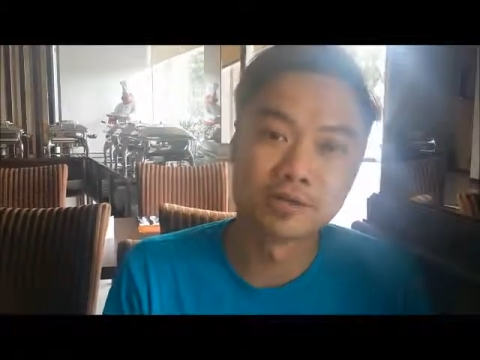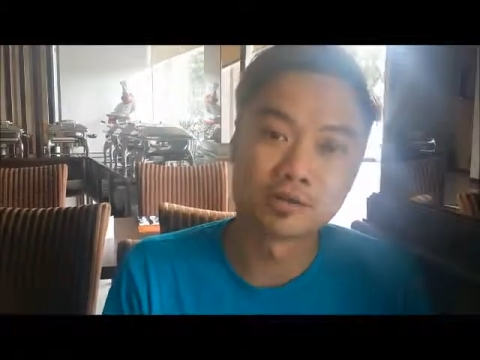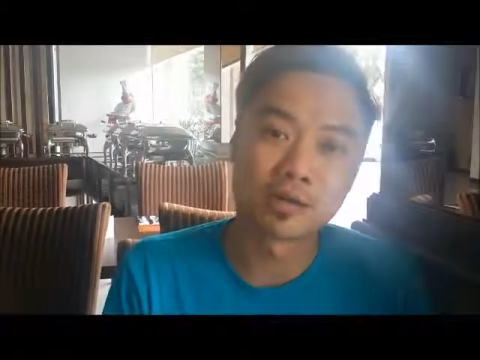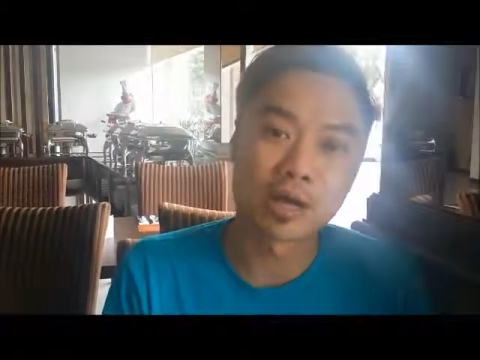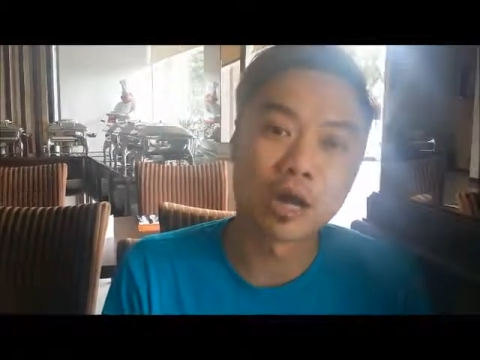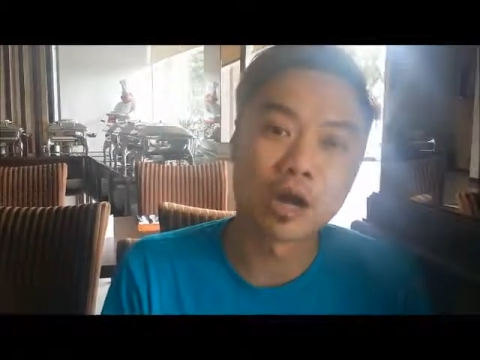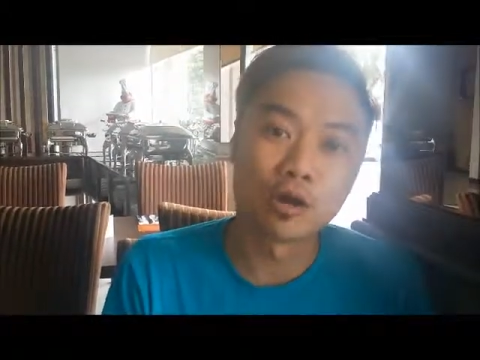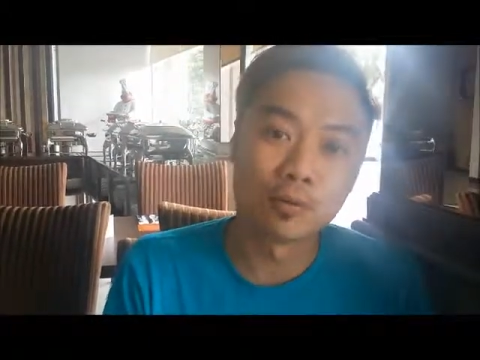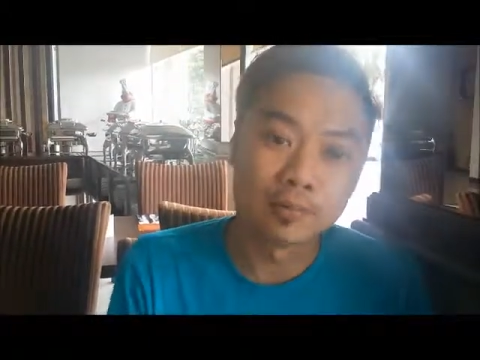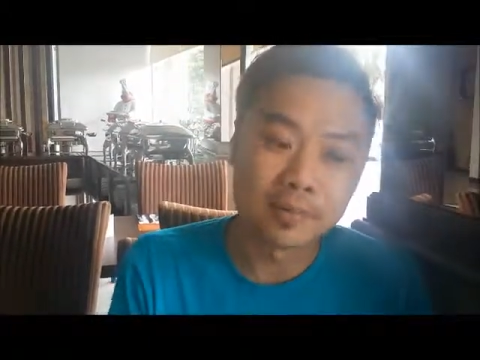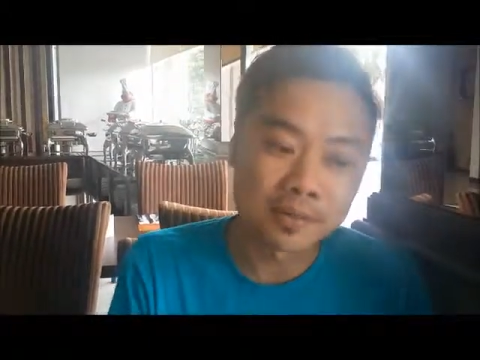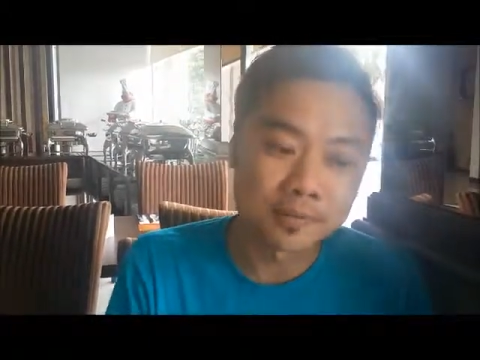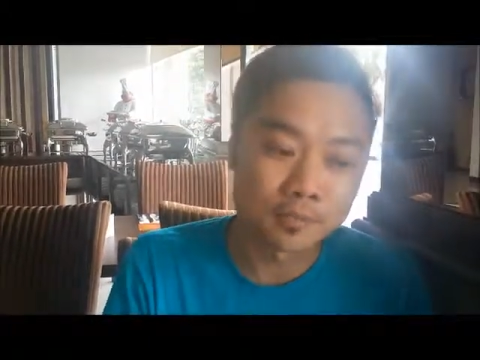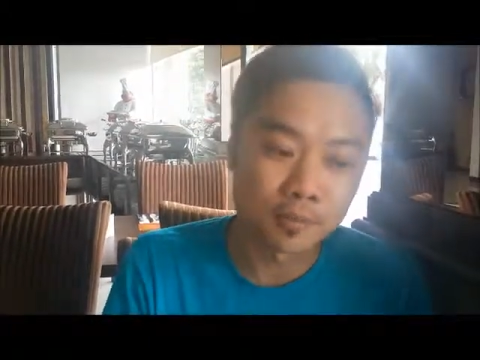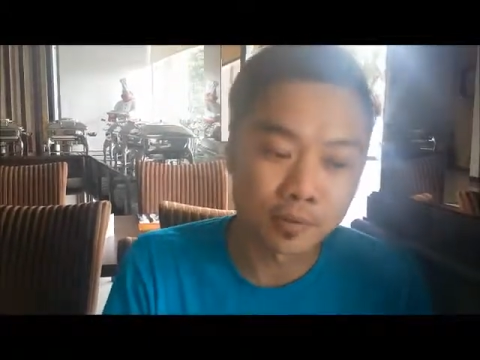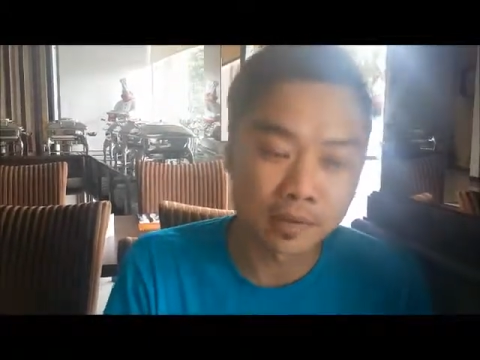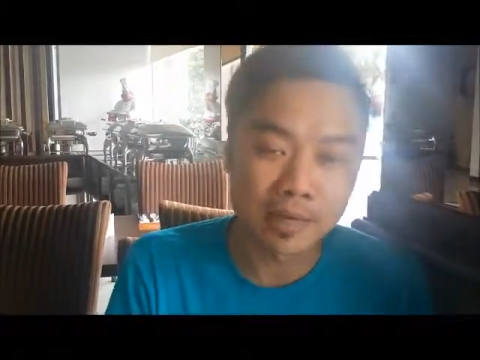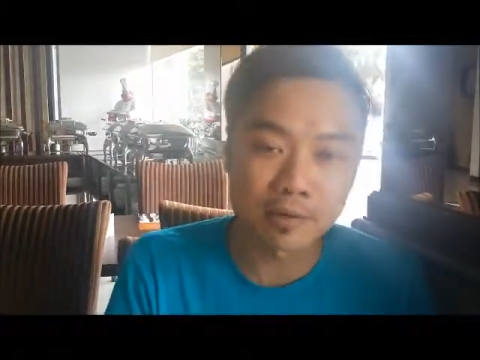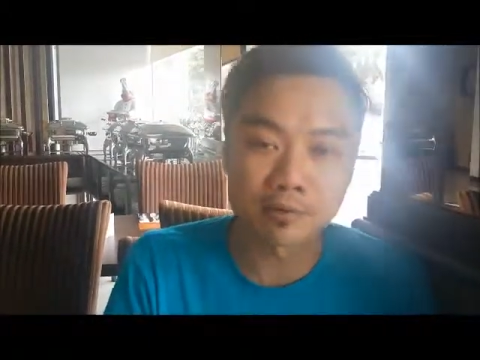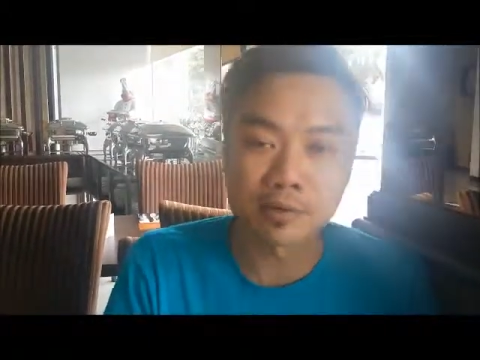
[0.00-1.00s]
so I hope this
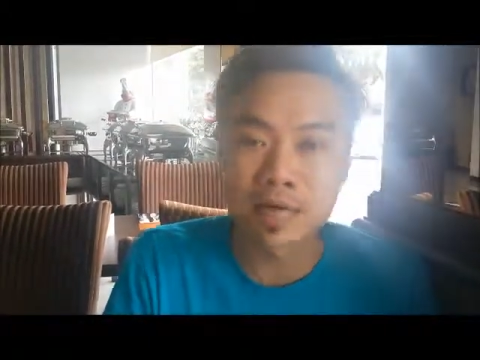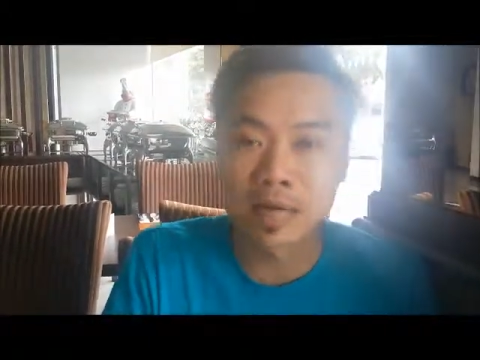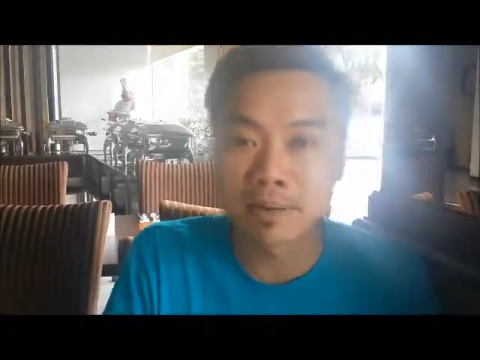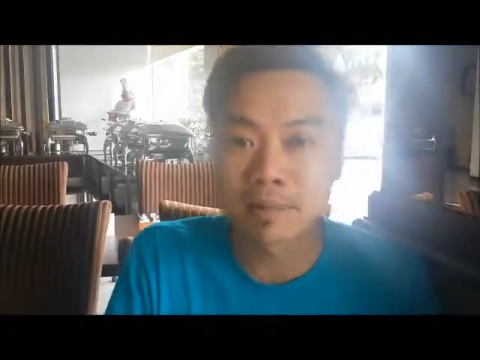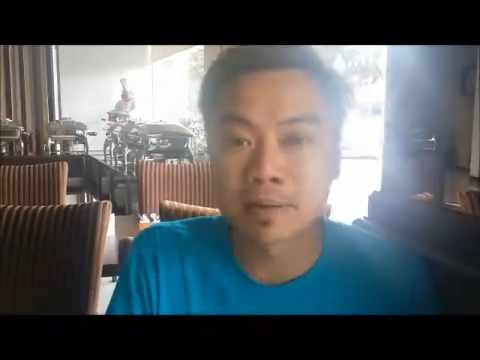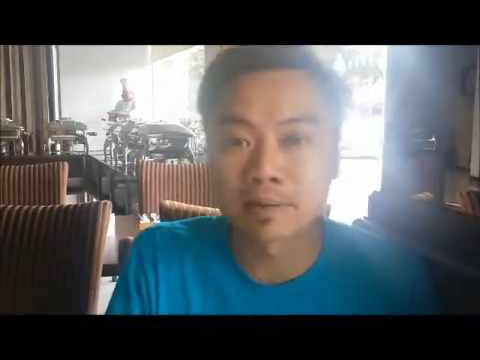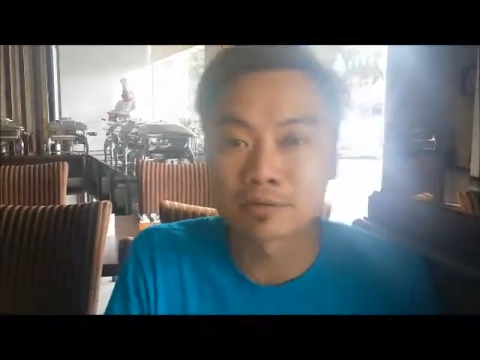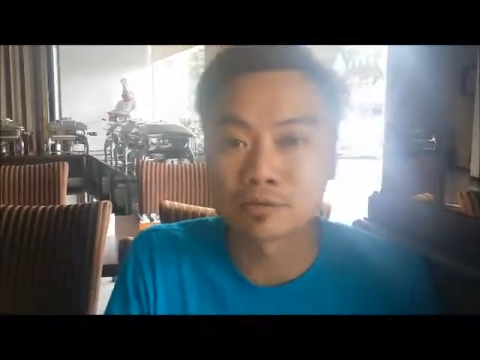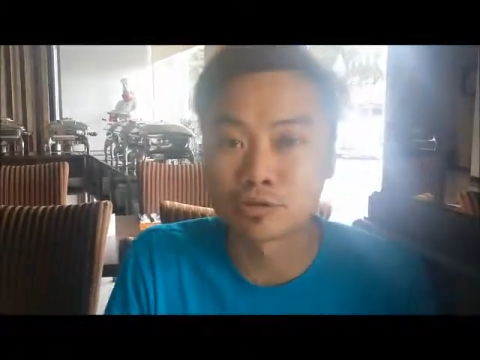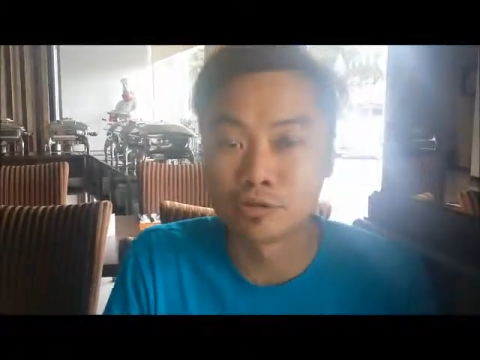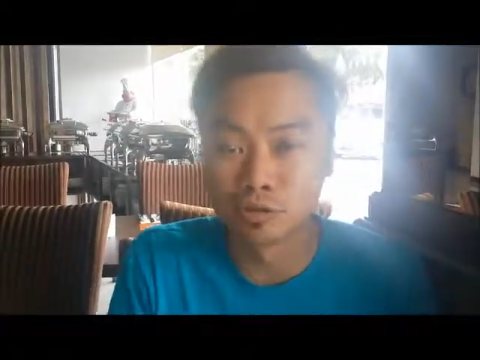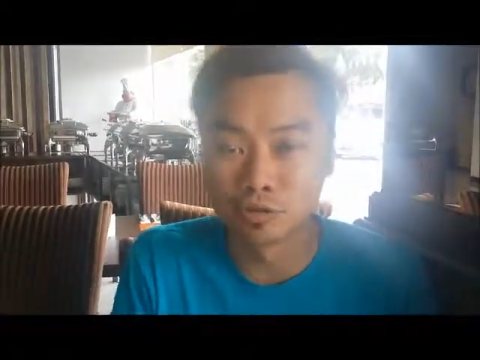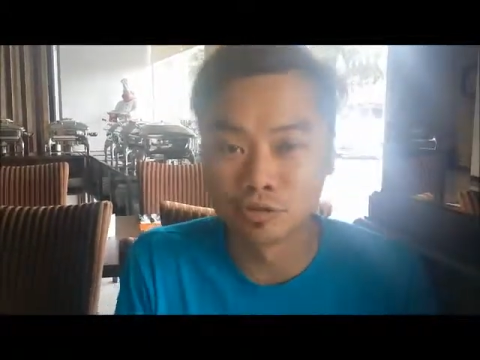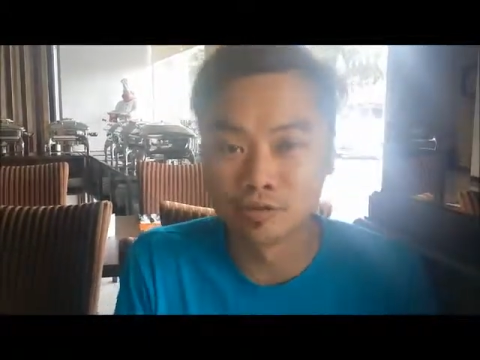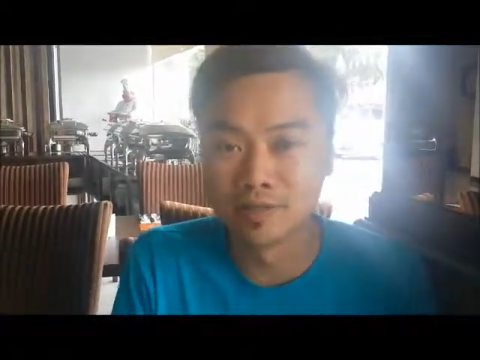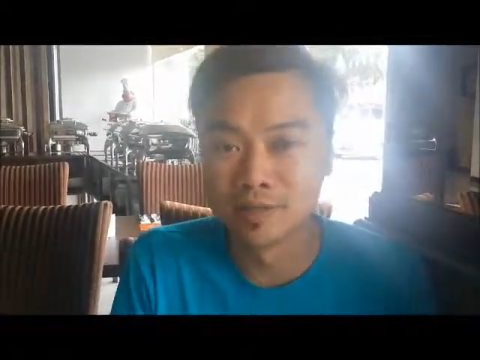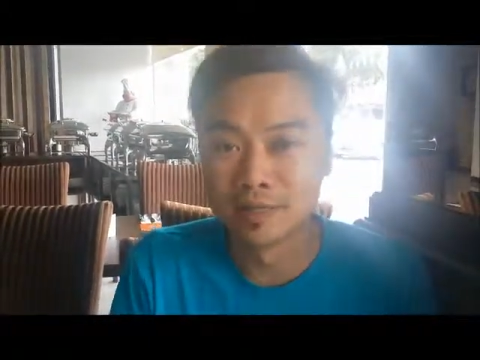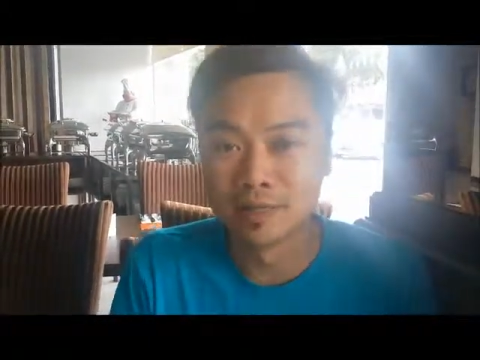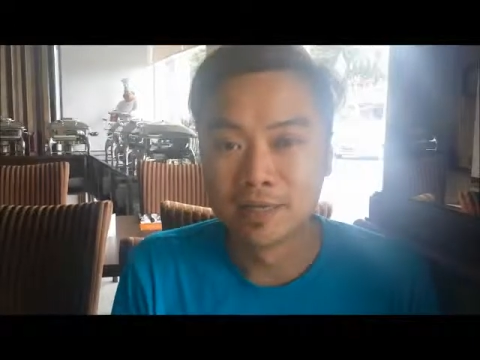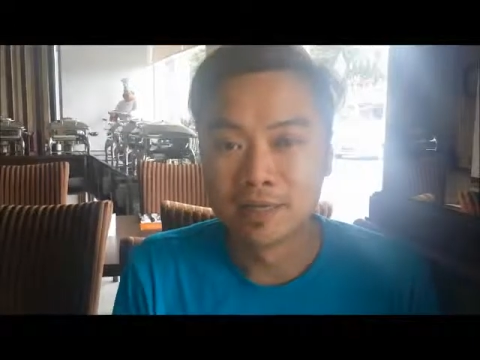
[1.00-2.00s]
product will come out
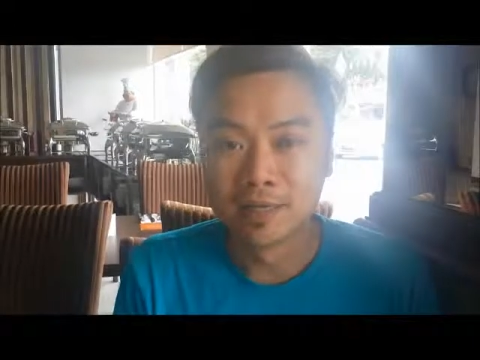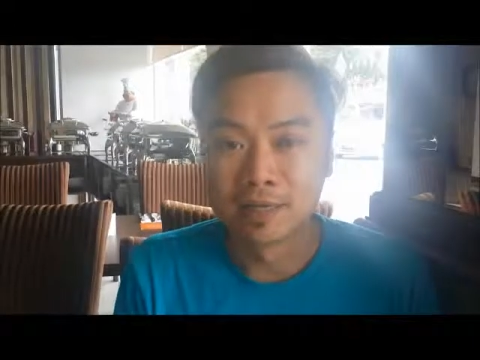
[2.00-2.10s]
soon.